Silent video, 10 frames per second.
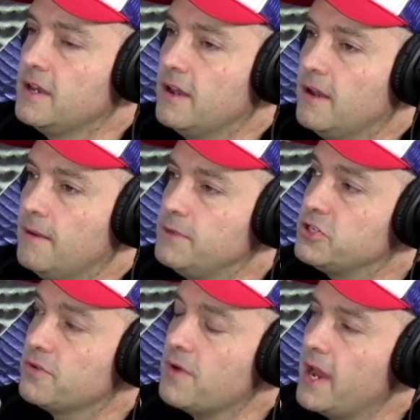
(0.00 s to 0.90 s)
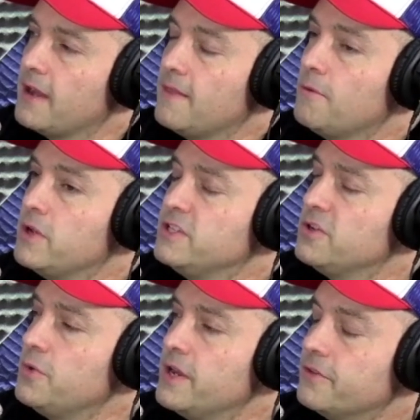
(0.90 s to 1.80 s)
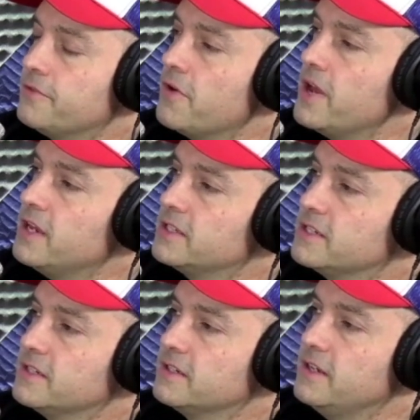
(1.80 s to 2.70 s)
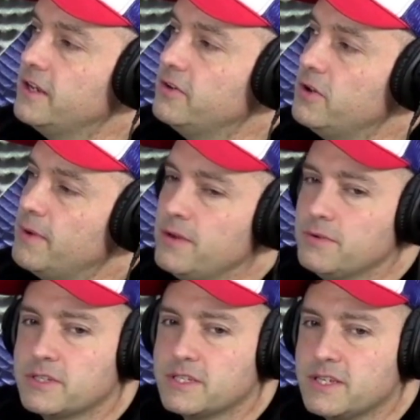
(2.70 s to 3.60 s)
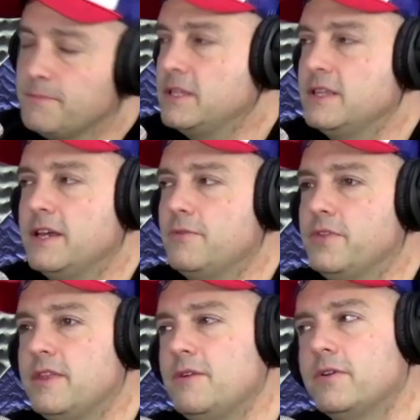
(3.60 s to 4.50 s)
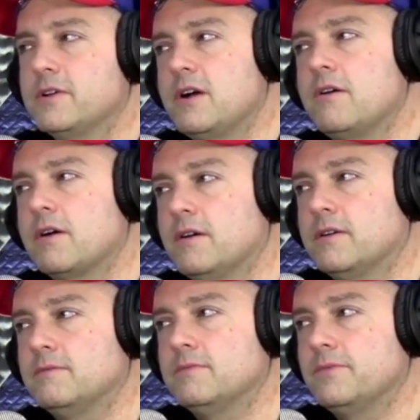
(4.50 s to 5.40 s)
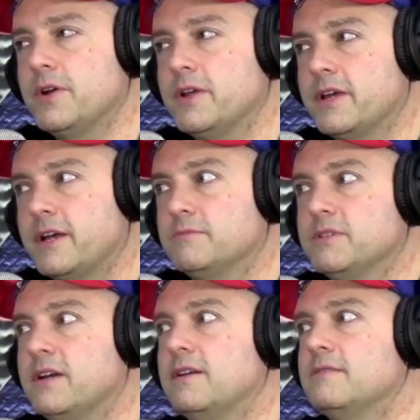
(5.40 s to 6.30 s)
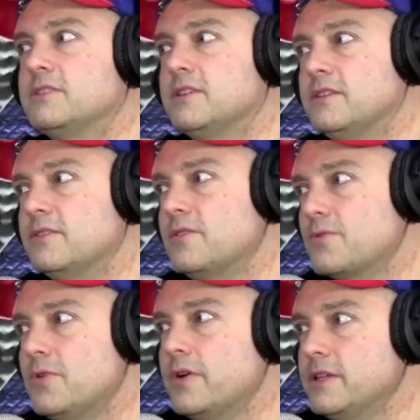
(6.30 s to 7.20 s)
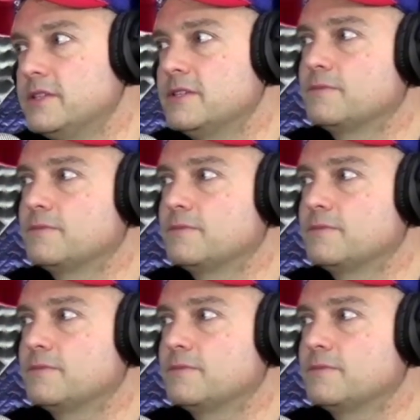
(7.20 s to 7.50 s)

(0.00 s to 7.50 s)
But you're right. The ones that win are the freaks. You know, nobody wants to see. But then they want a dog on them when it comes out. All of a sudden, they're on roids.